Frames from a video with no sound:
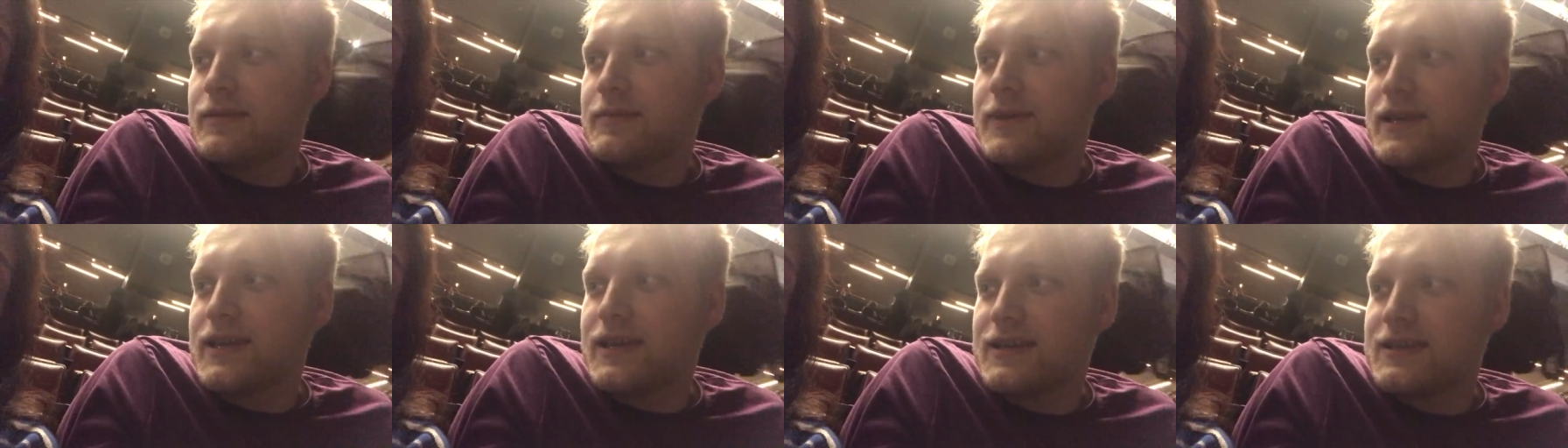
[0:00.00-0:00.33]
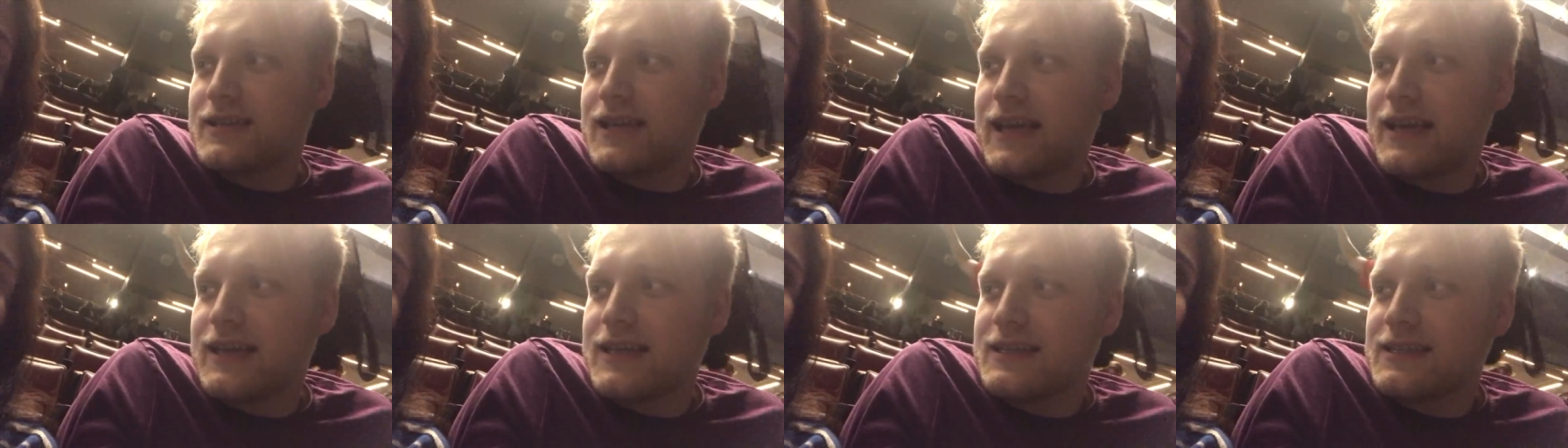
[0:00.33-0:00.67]

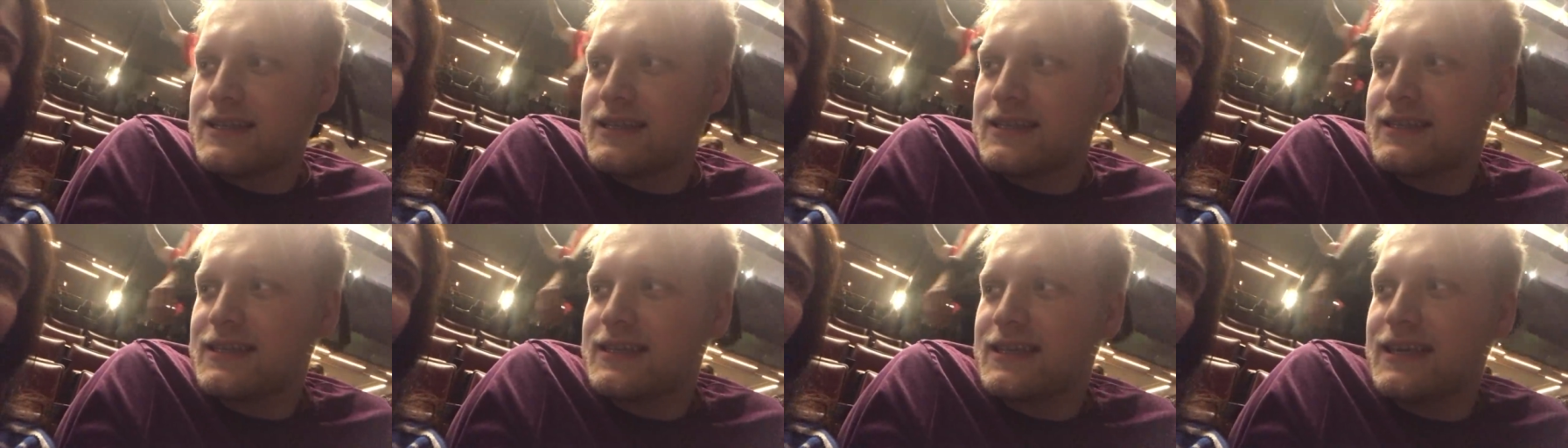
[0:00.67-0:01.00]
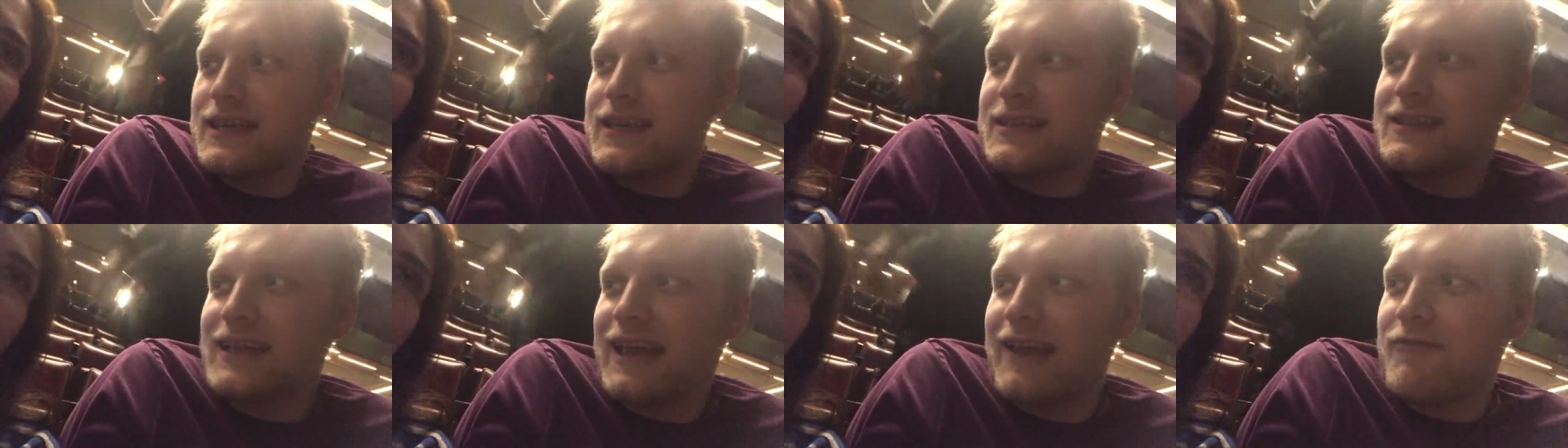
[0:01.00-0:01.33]
because I get to
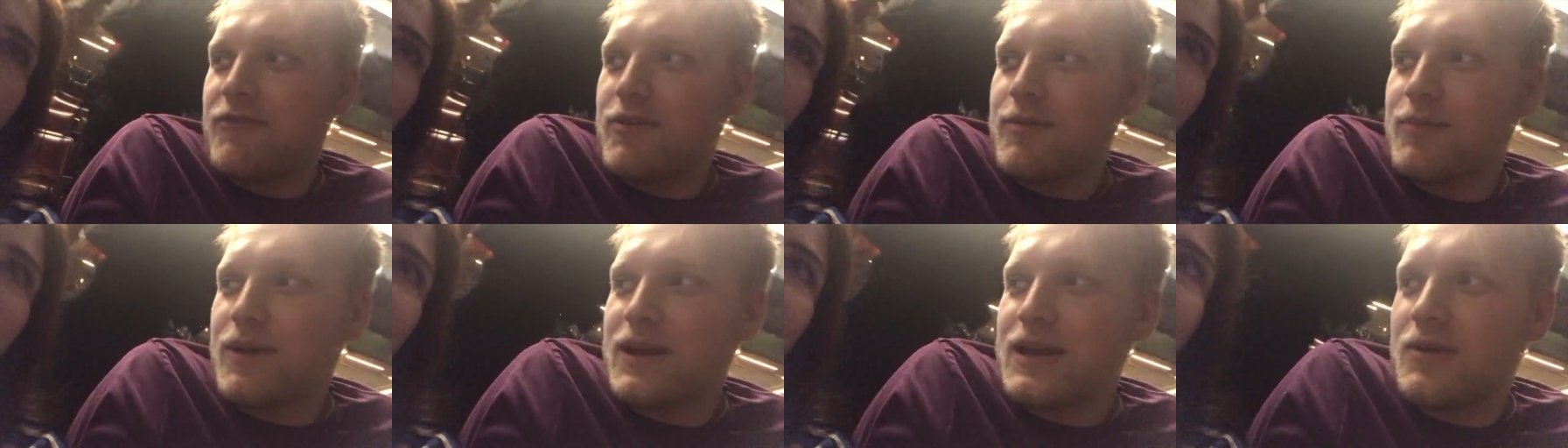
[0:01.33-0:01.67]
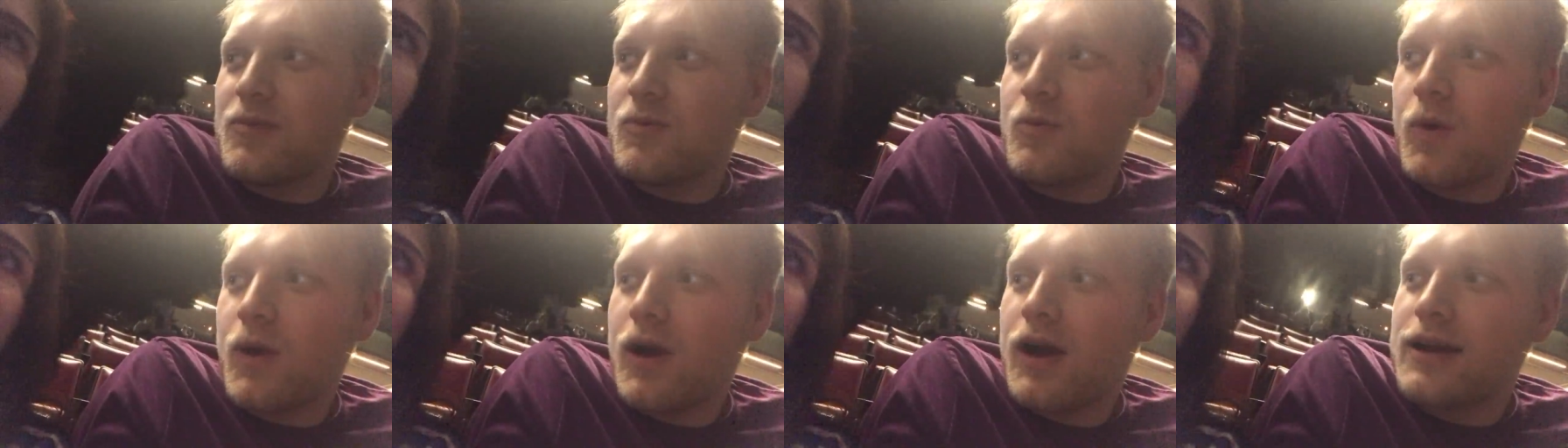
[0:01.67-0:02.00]
see as
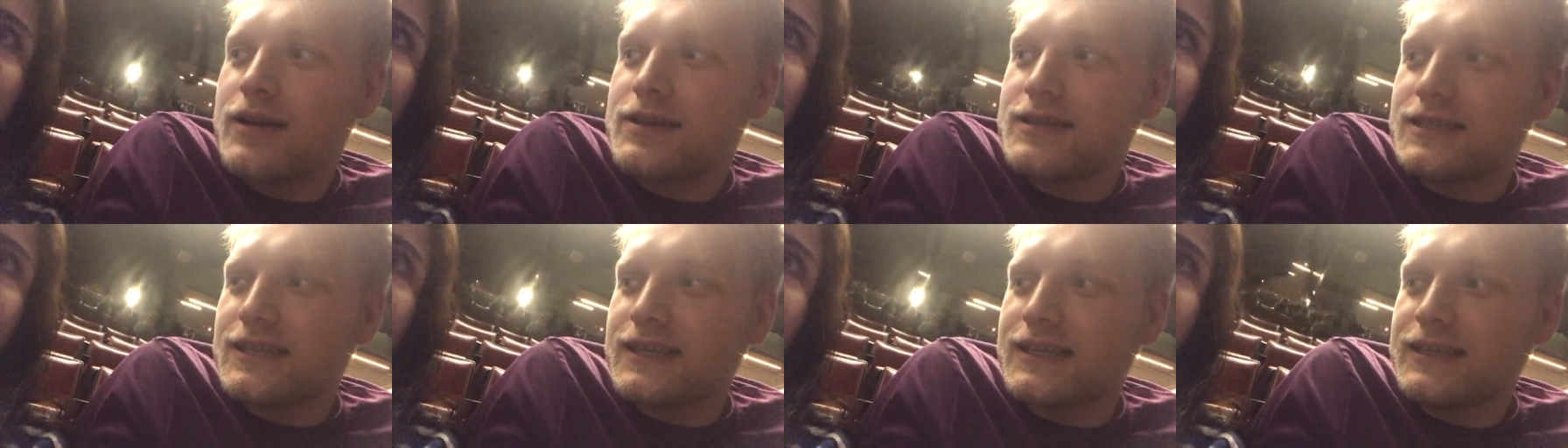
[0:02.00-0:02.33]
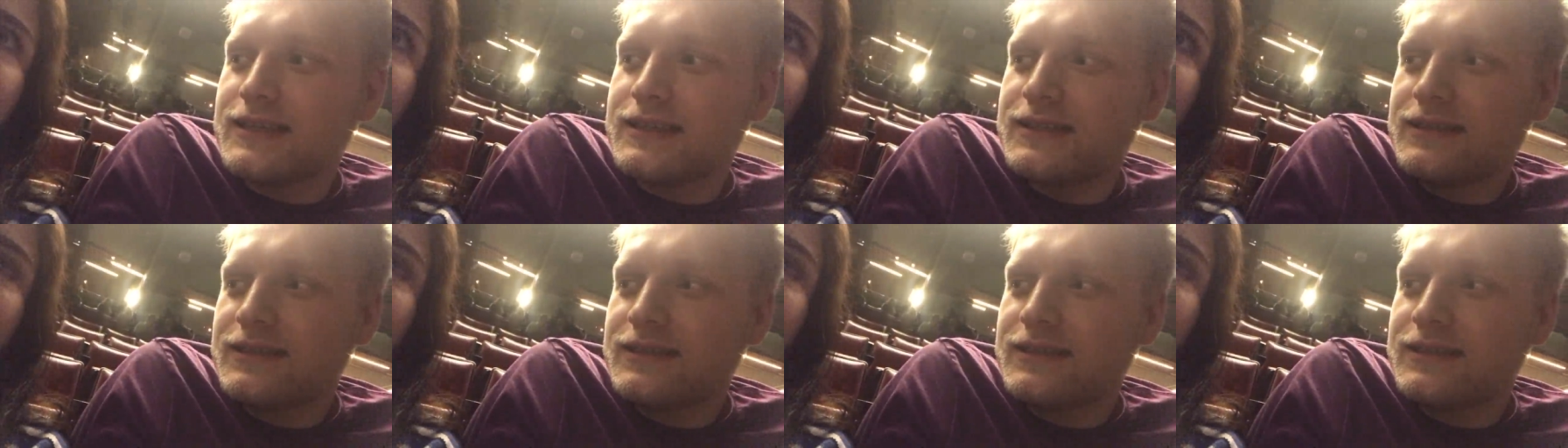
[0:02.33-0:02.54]
everybody walks in.